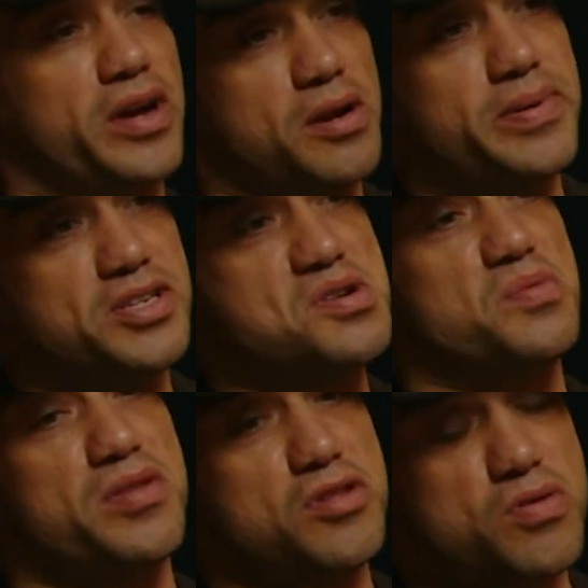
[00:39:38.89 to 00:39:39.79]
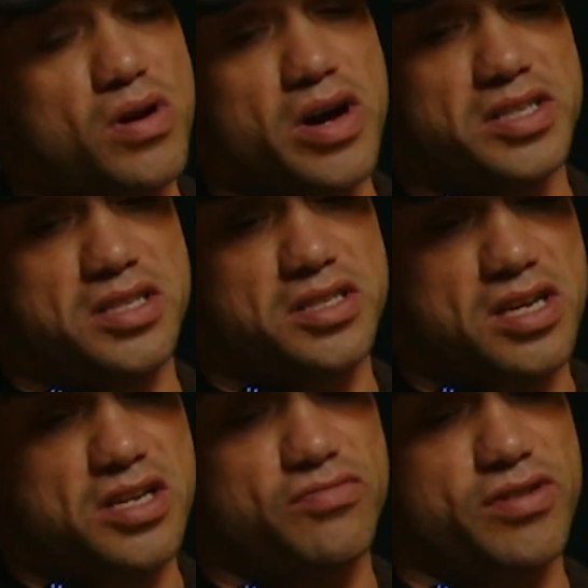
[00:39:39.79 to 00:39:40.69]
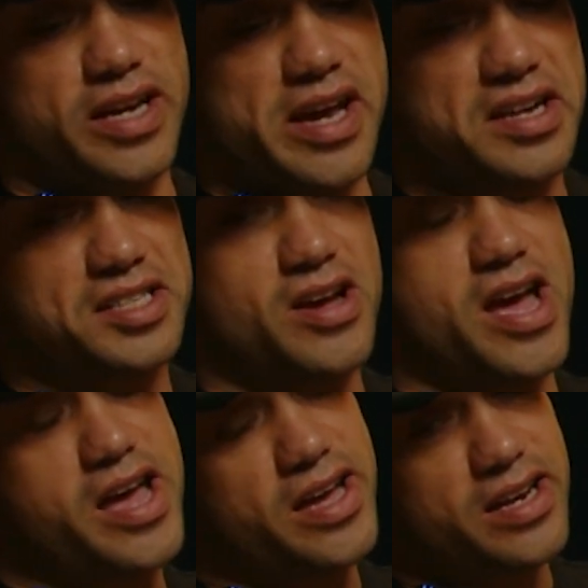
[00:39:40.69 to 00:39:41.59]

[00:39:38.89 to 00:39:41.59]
going to be doing with you guys is really exciting,